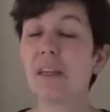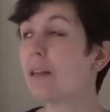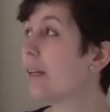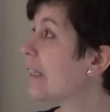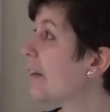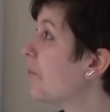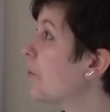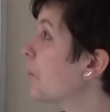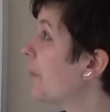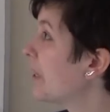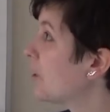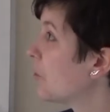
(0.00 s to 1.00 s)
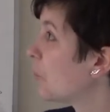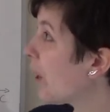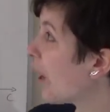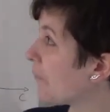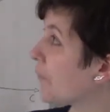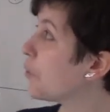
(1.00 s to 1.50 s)
next information. We
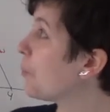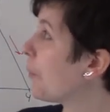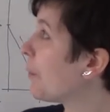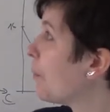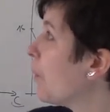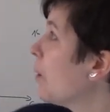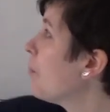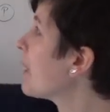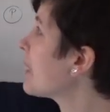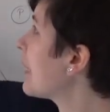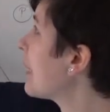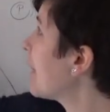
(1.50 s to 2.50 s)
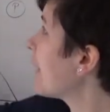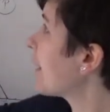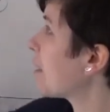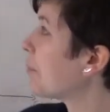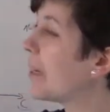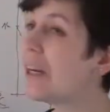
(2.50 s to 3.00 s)
have two people, Patricia and
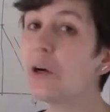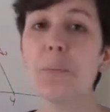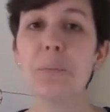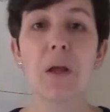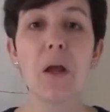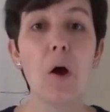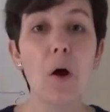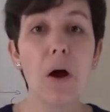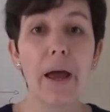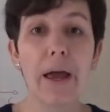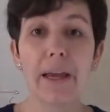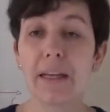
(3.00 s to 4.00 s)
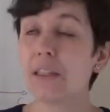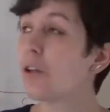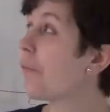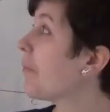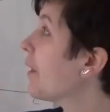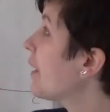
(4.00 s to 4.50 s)
Ramiro. Each
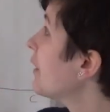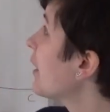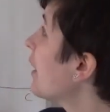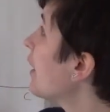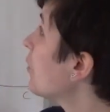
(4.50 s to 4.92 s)
of them are